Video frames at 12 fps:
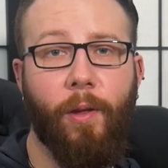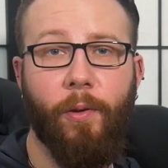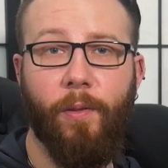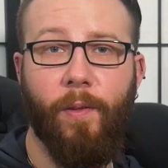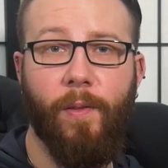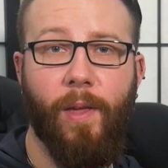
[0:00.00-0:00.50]

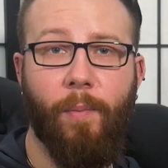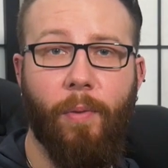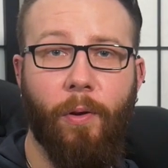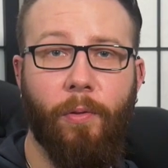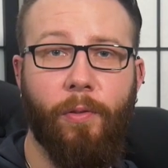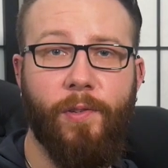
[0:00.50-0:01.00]
noting that they're
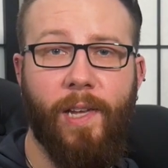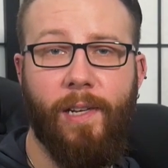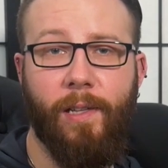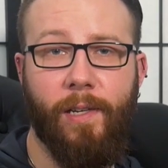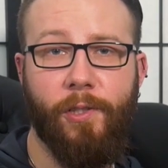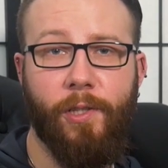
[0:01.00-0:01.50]
both set
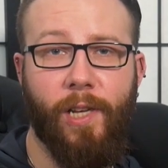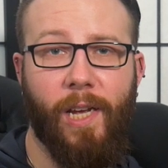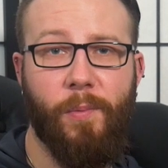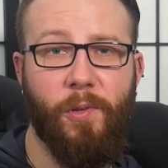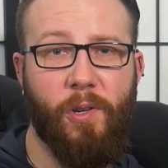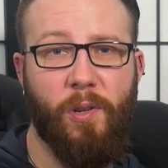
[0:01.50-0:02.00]
collection
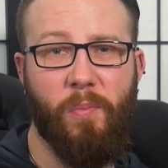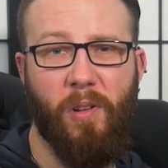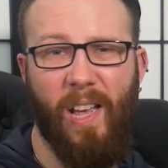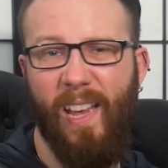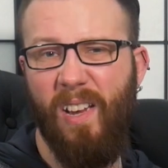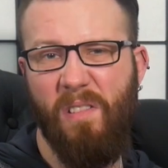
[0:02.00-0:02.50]
games you can
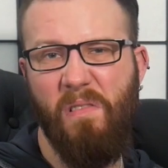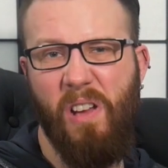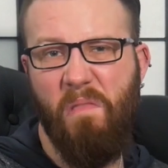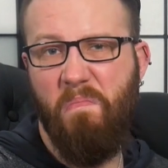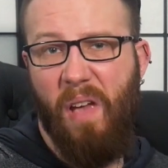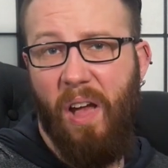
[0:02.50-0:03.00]
play in
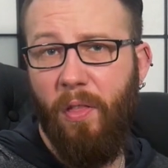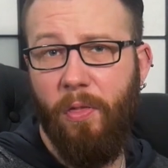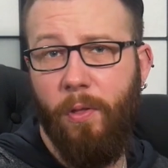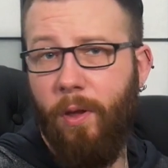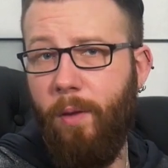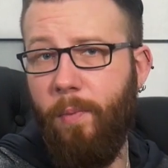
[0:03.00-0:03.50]
about
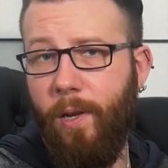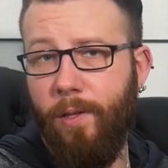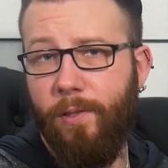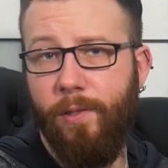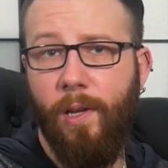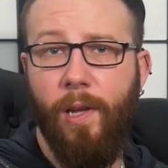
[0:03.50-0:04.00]
30
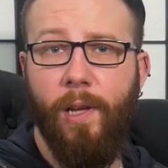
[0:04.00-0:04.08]
minutes.